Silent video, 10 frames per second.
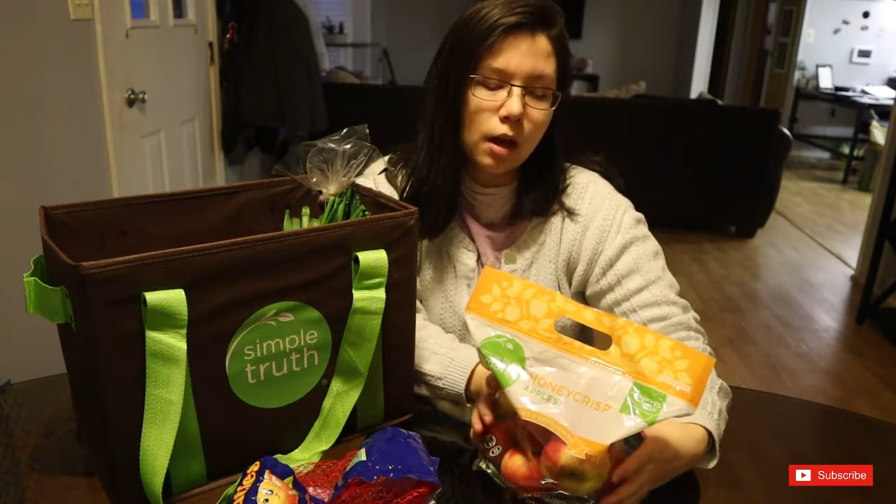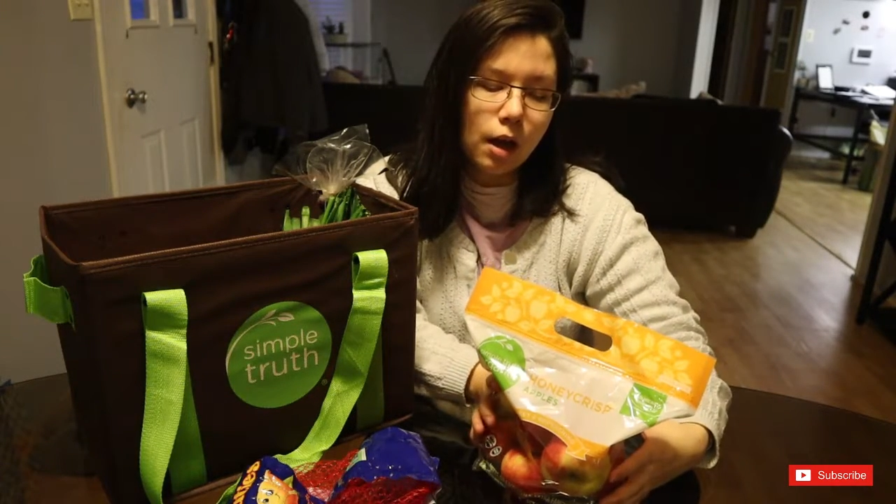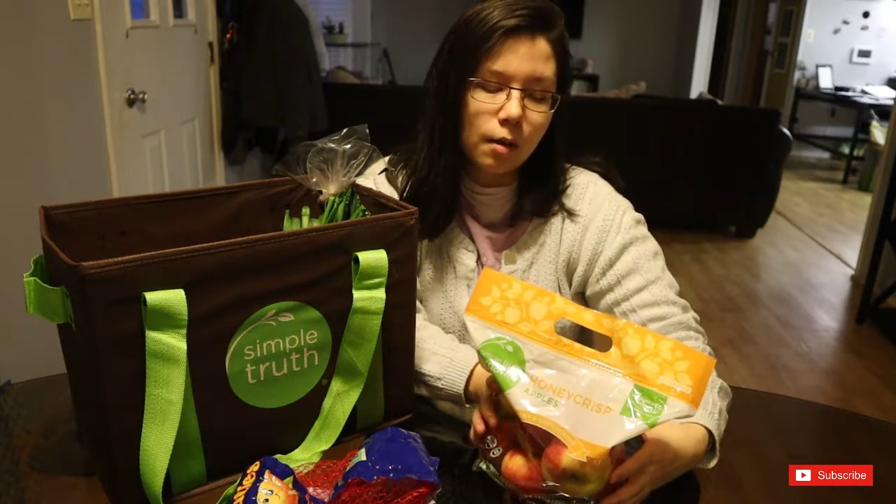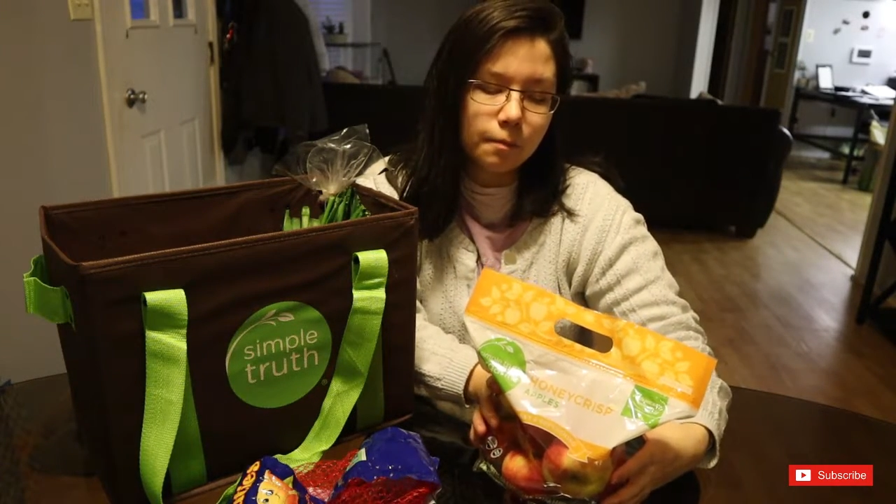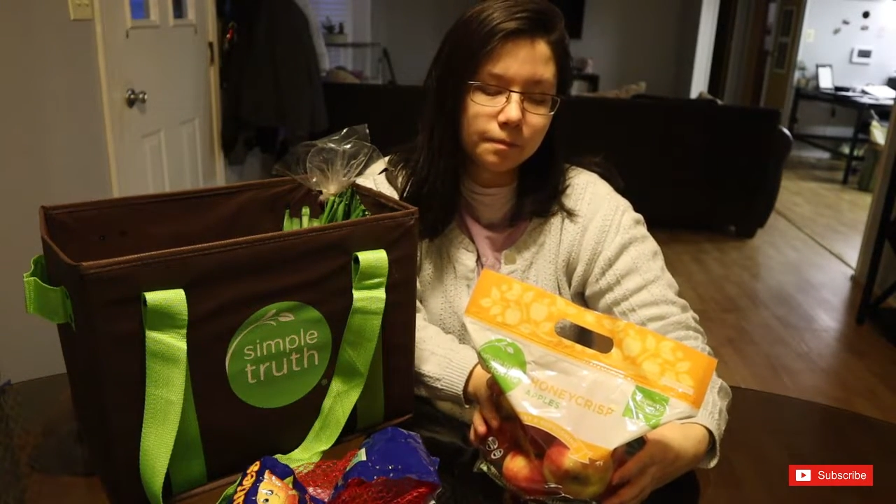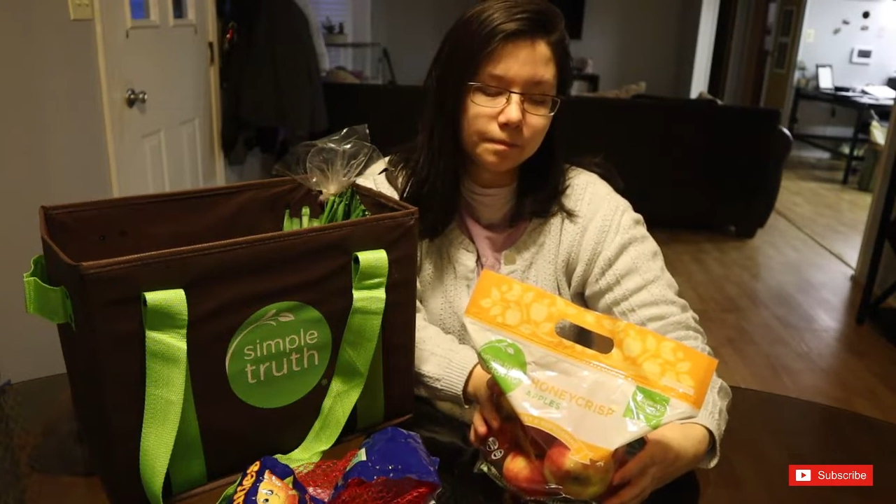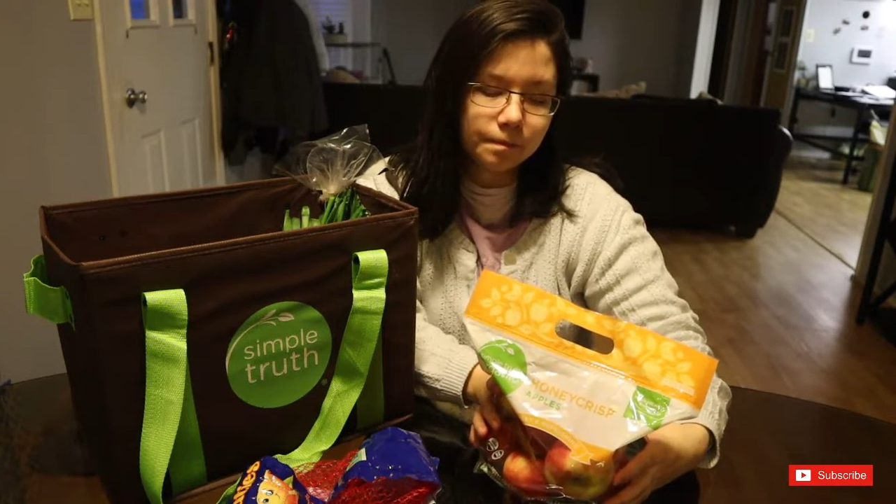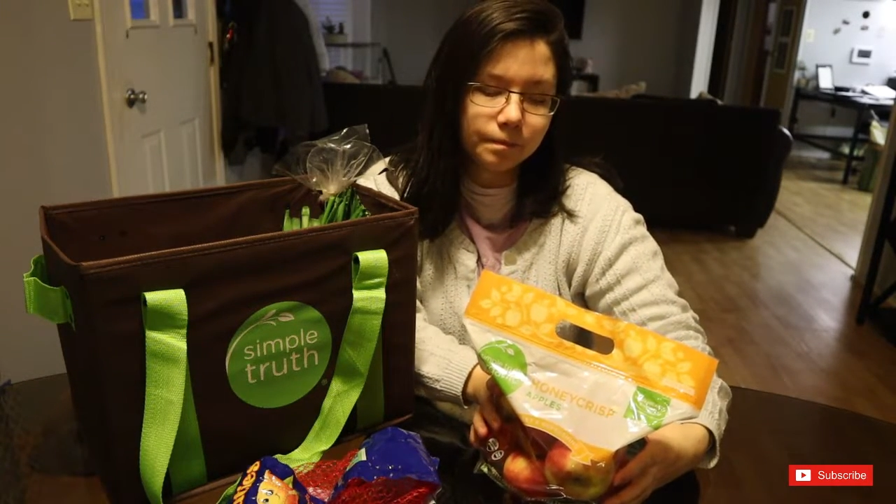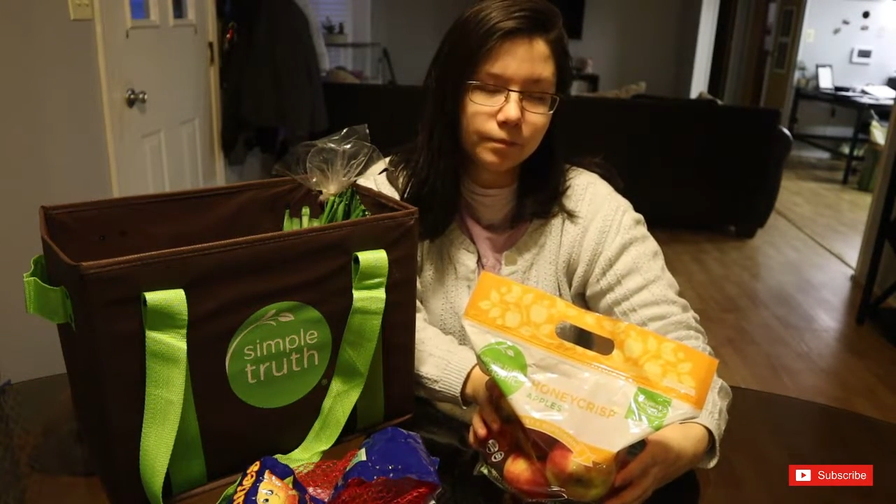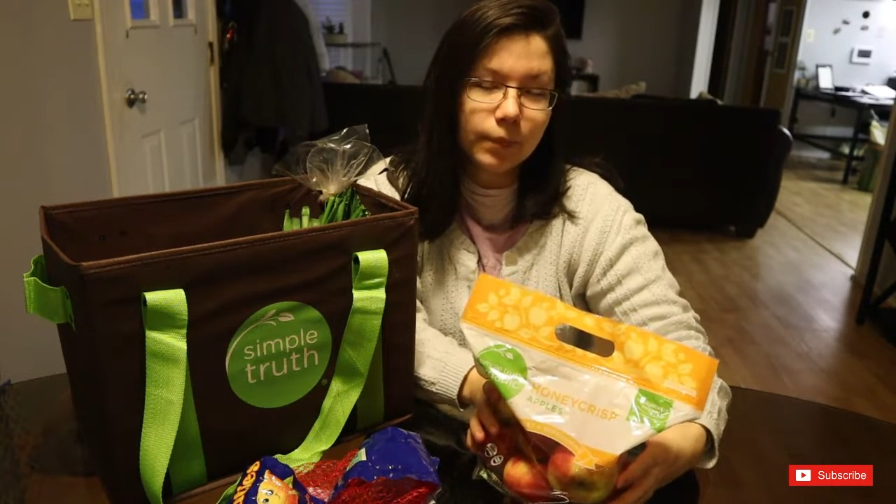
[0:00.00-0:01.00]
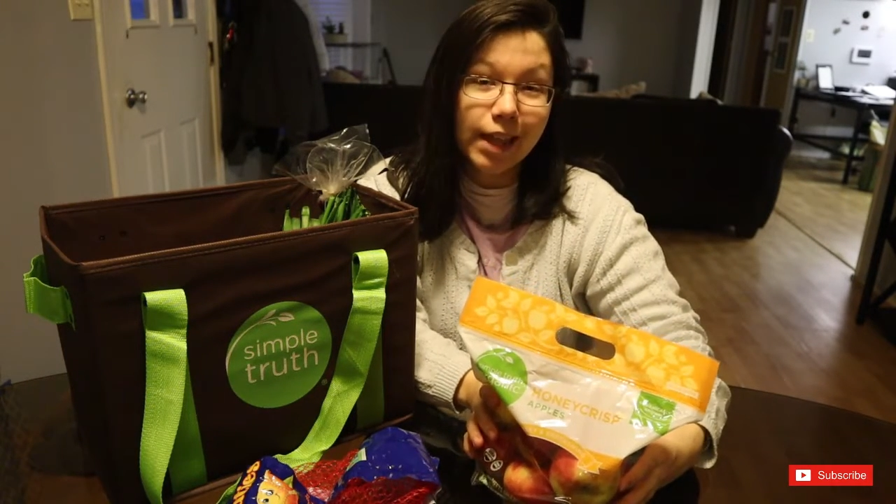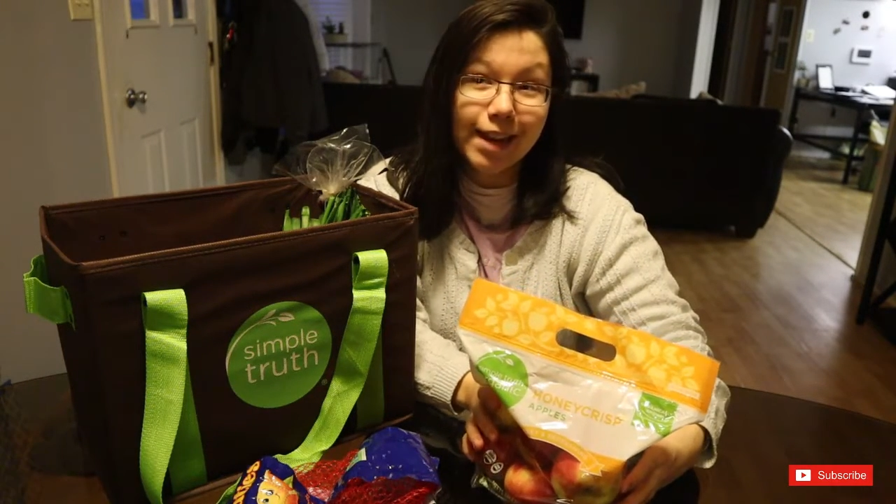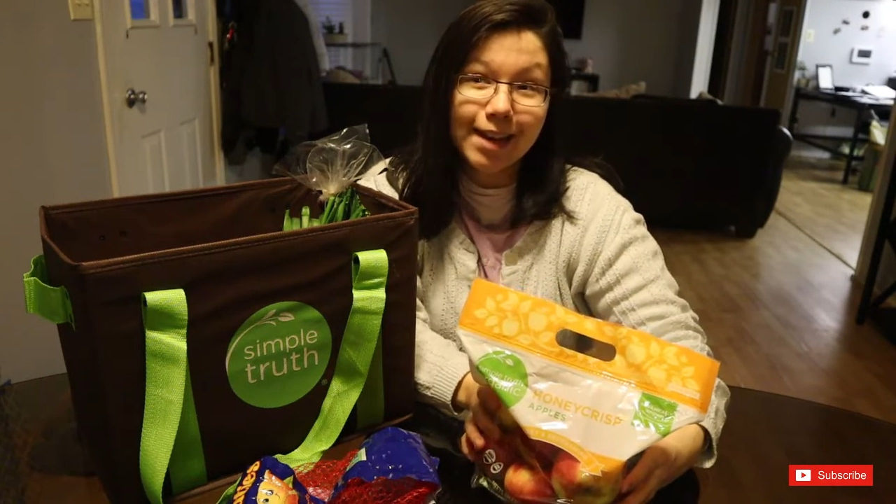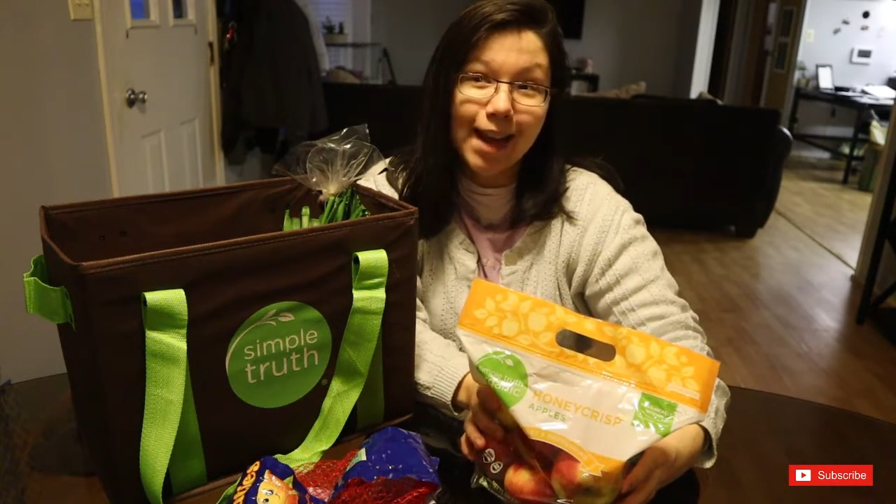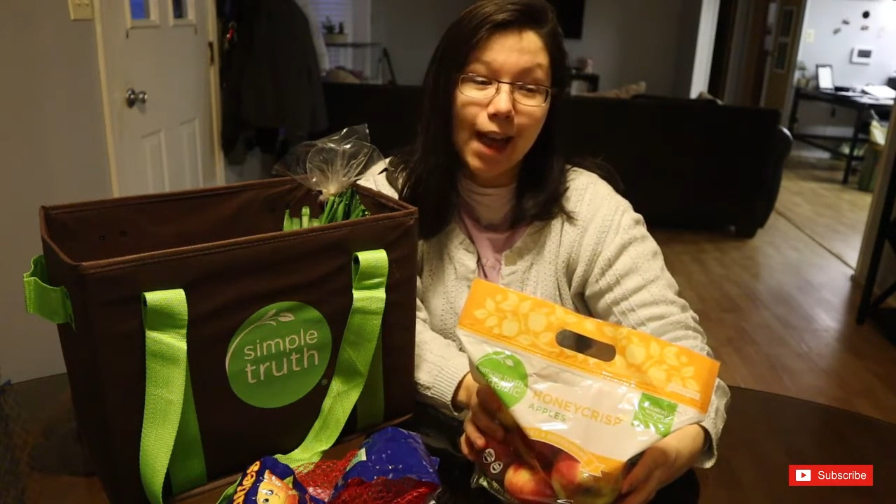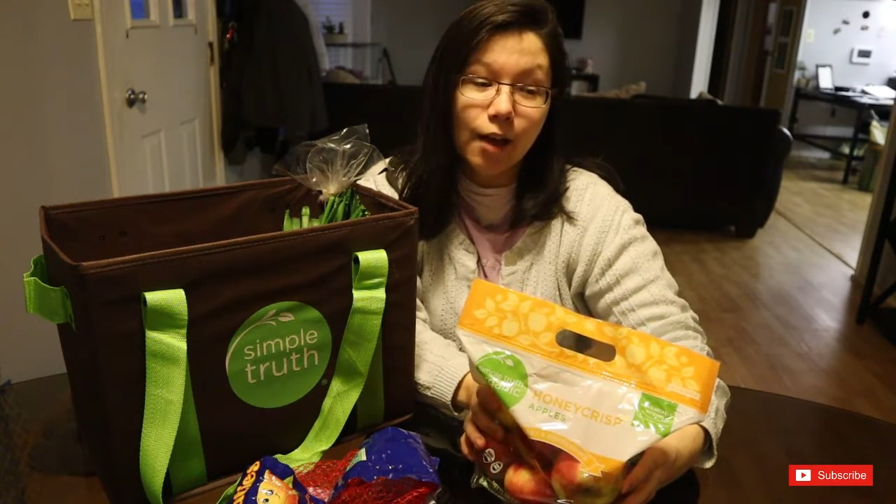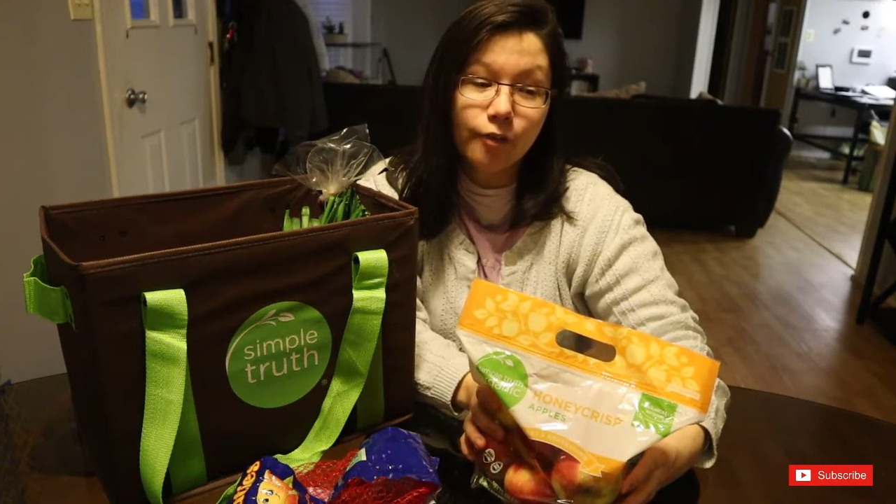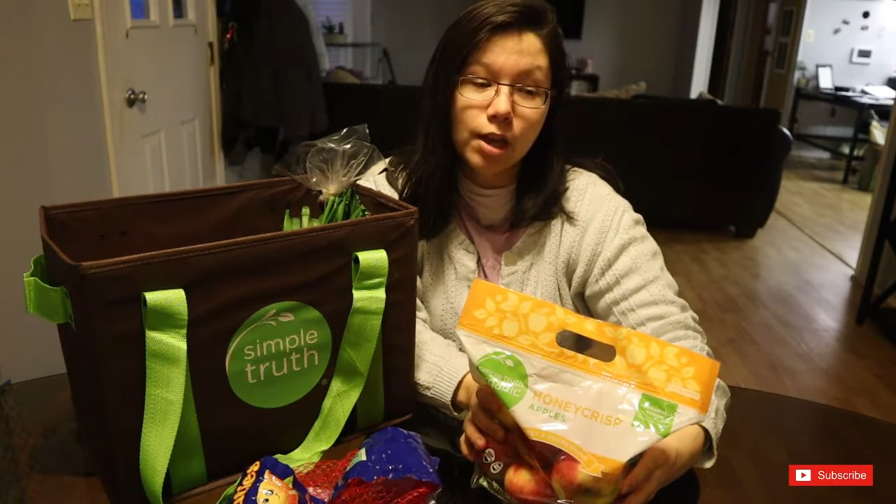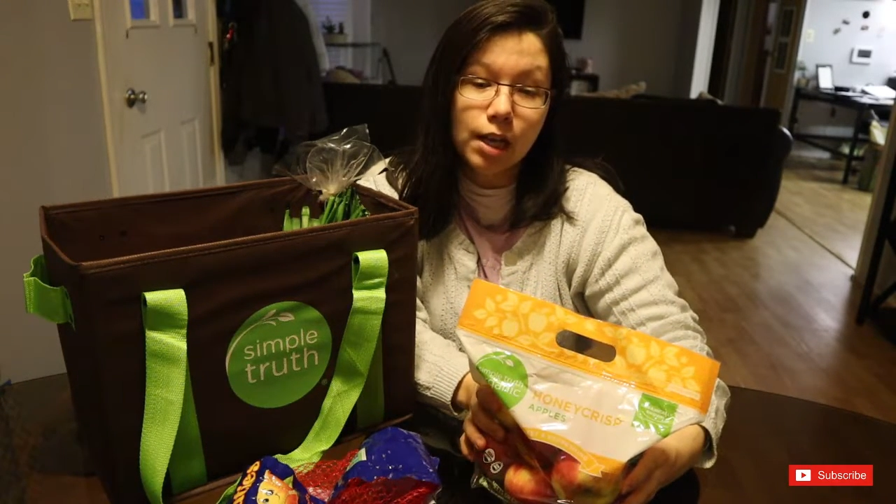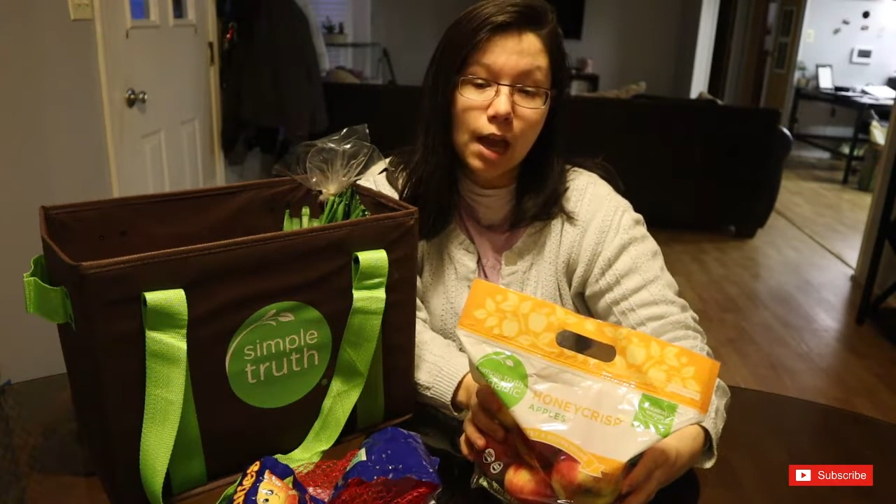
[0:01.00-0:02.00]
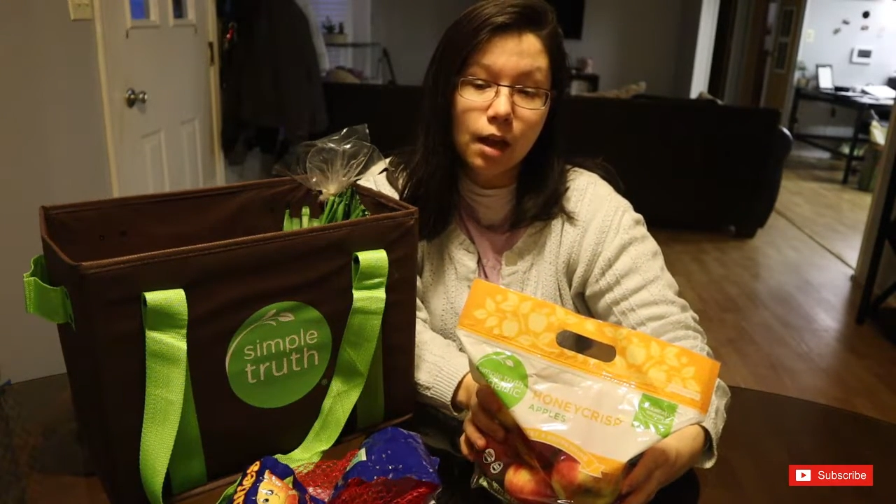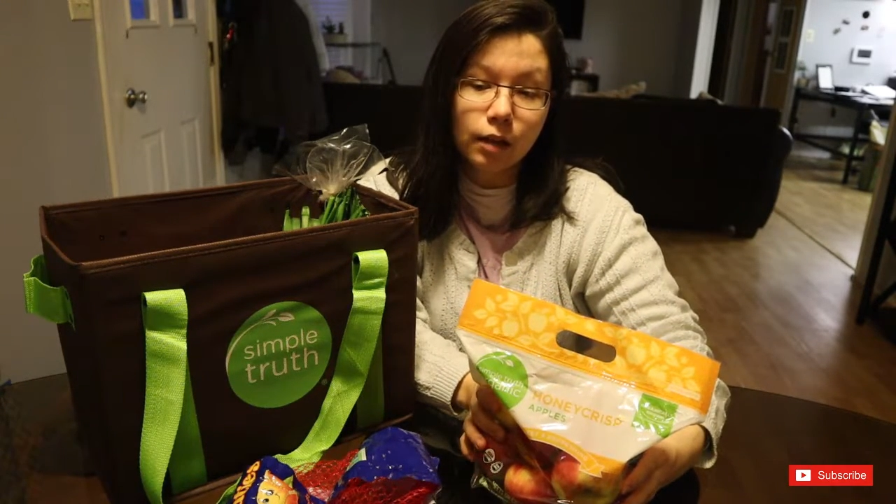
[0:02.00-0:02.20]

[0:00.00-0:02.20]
they didn't have any,